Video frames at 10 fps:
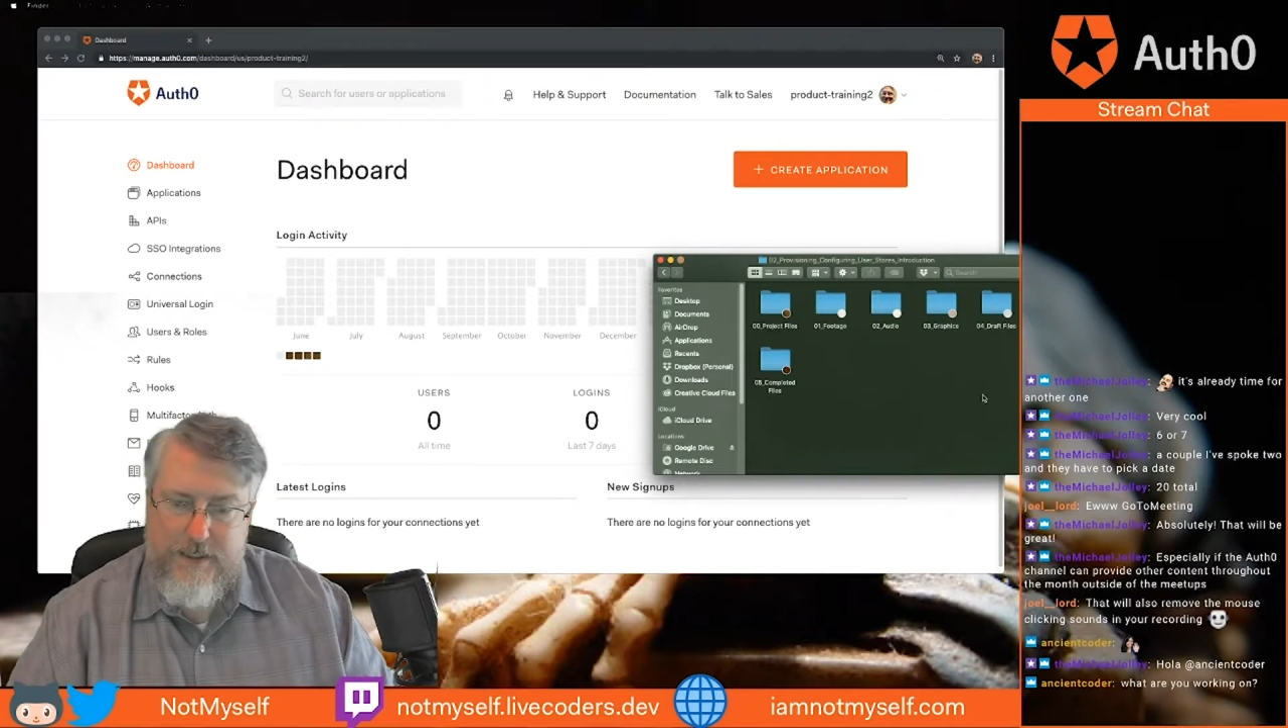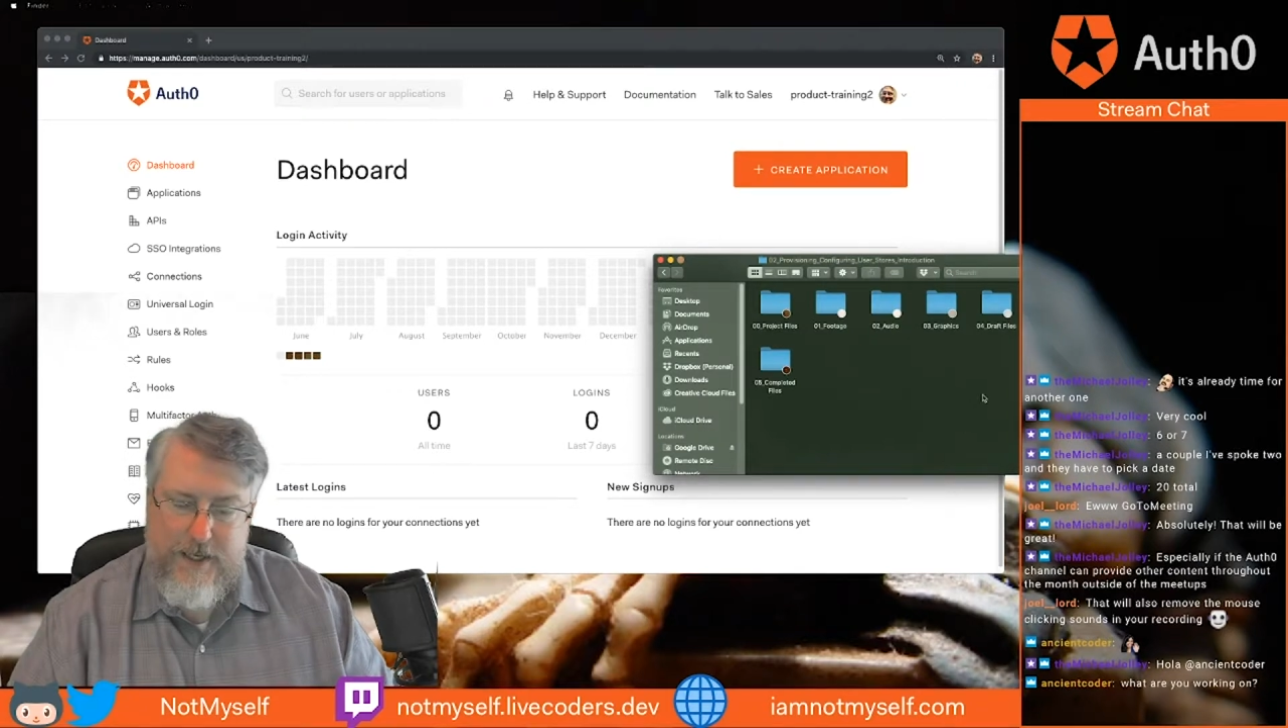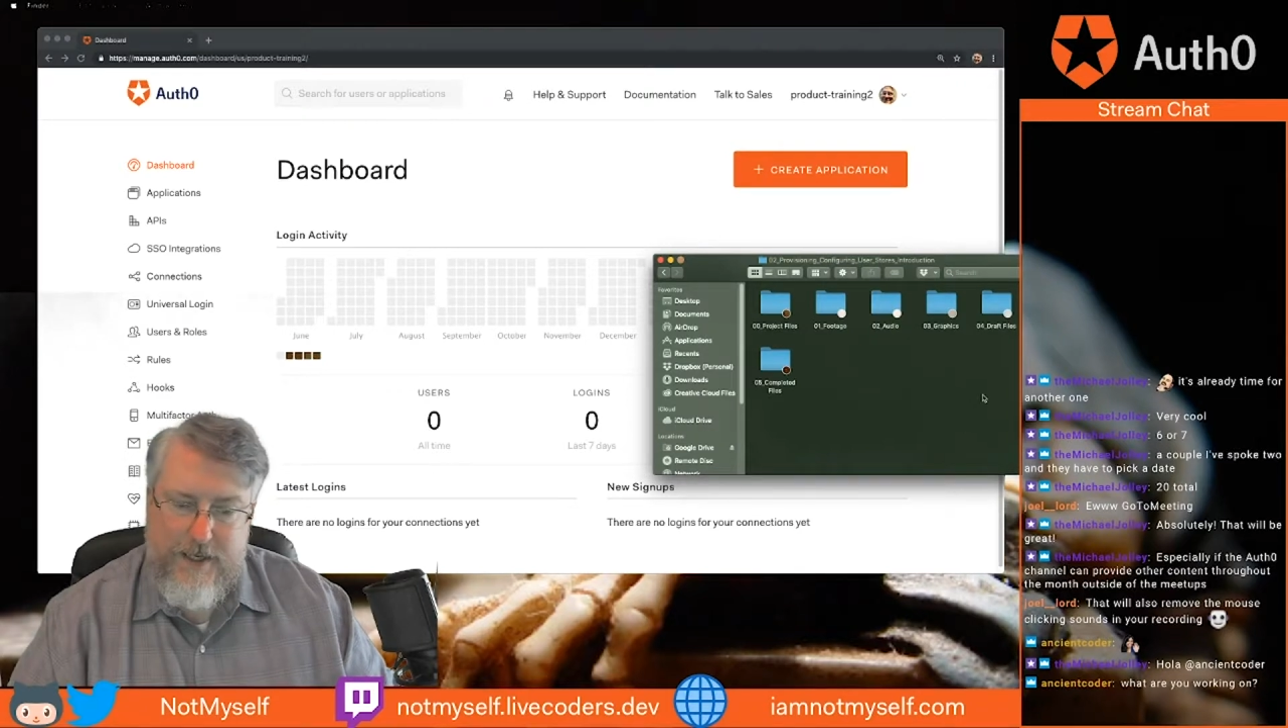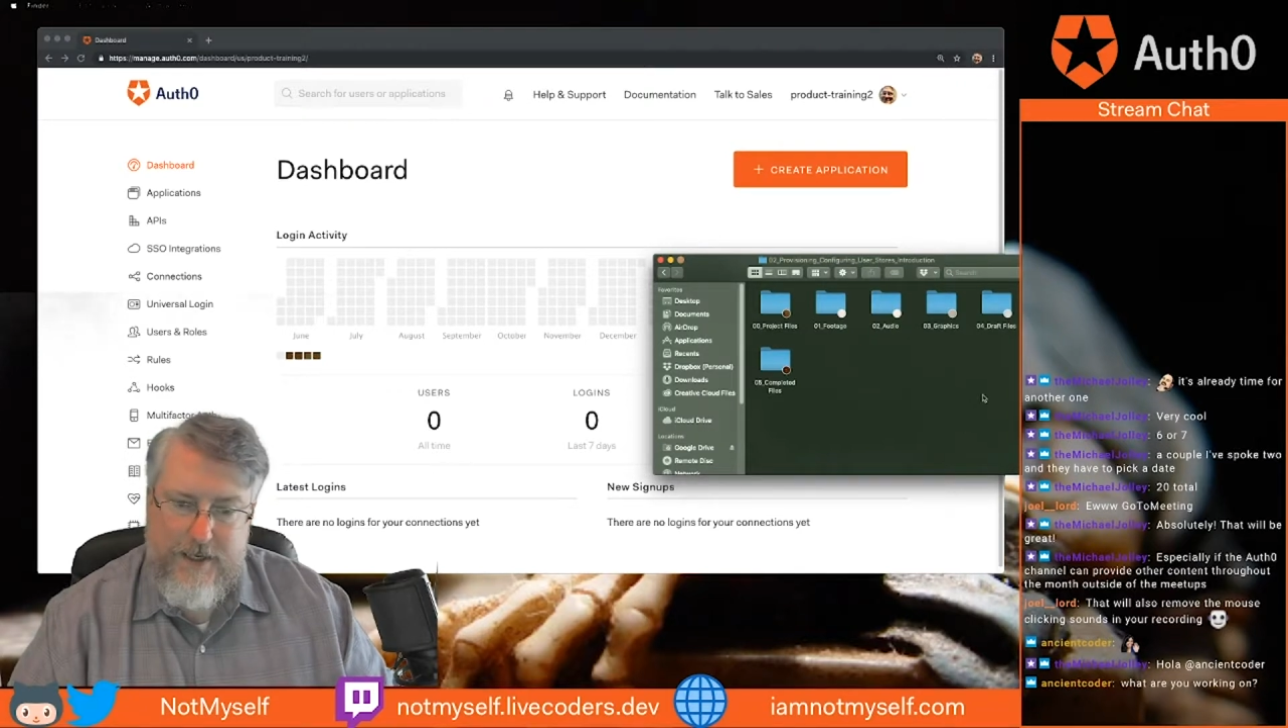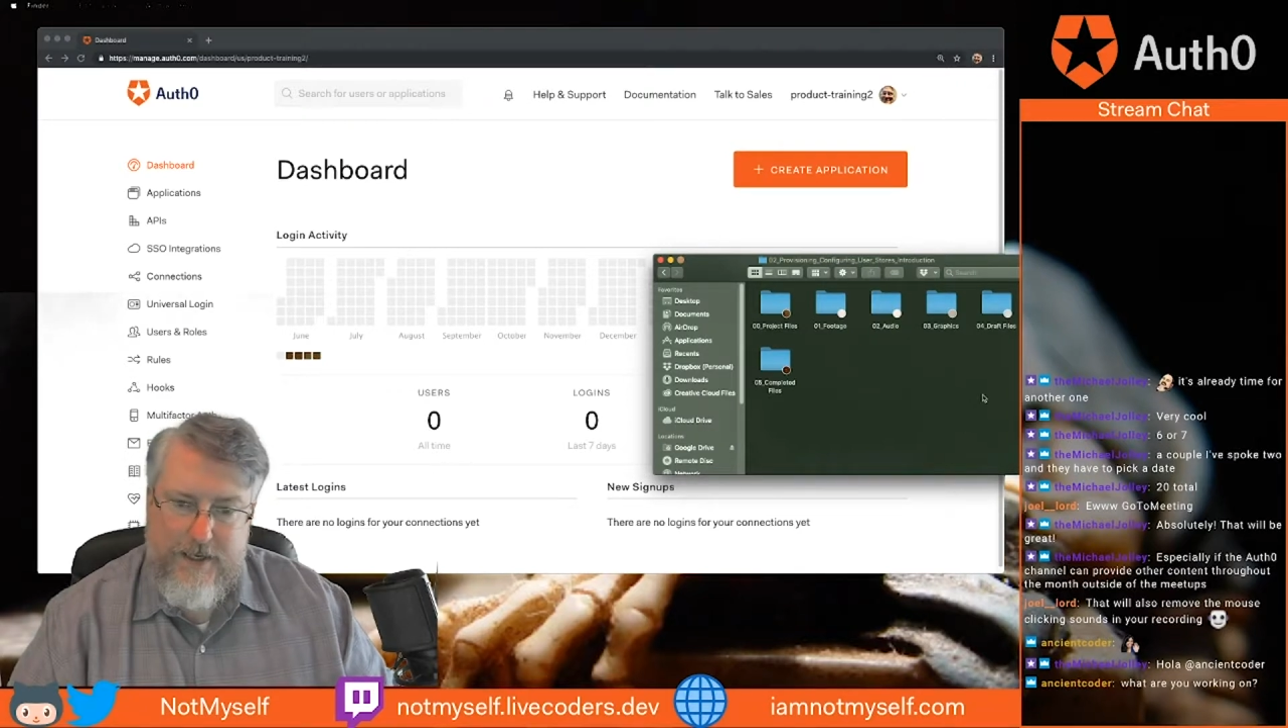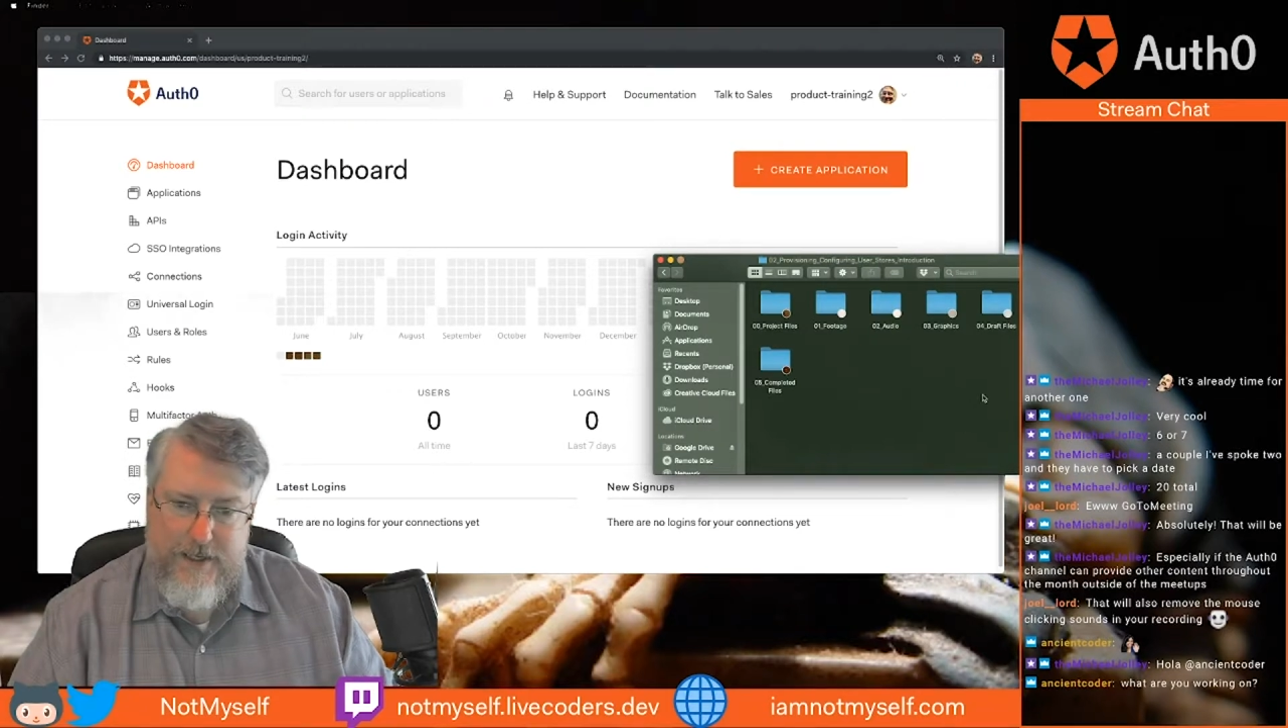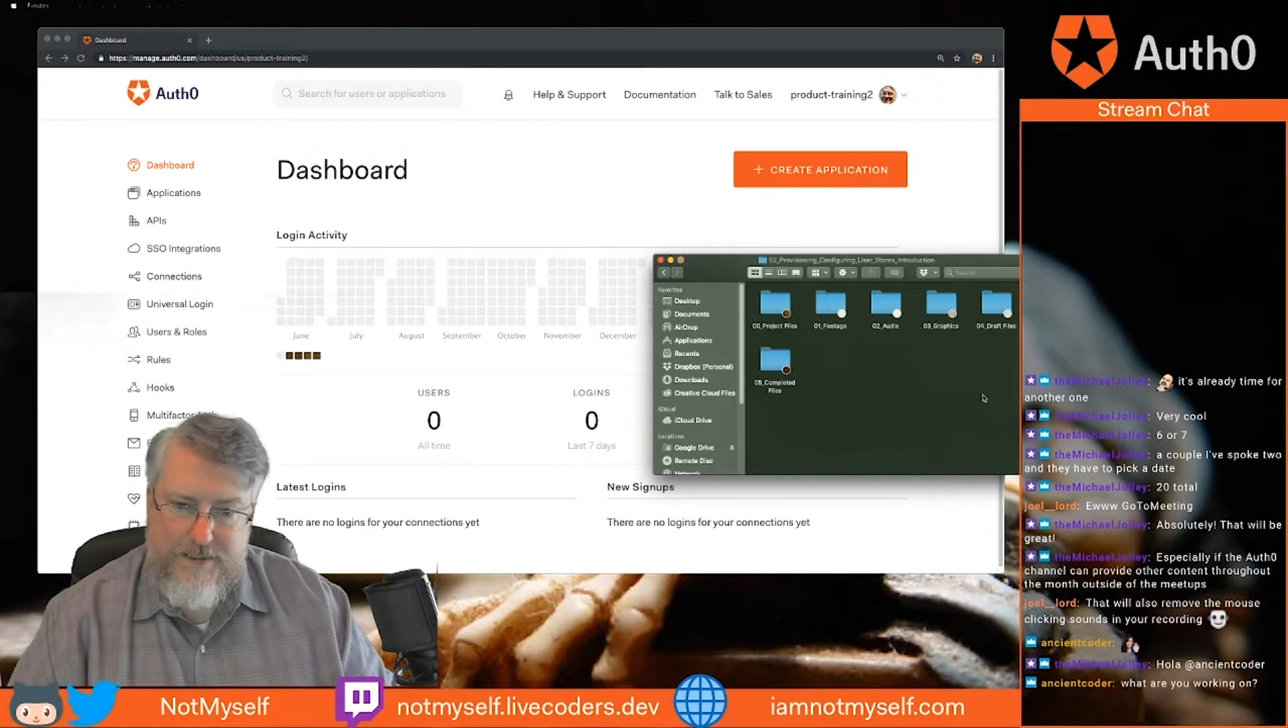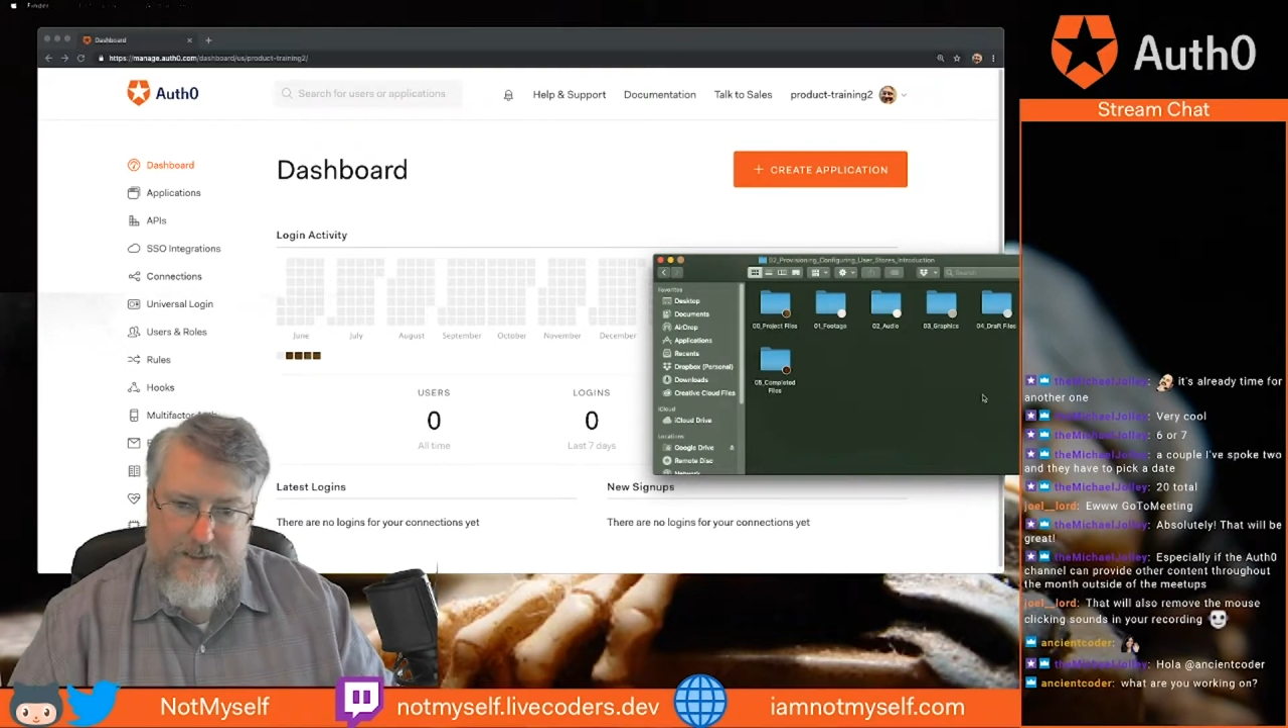And it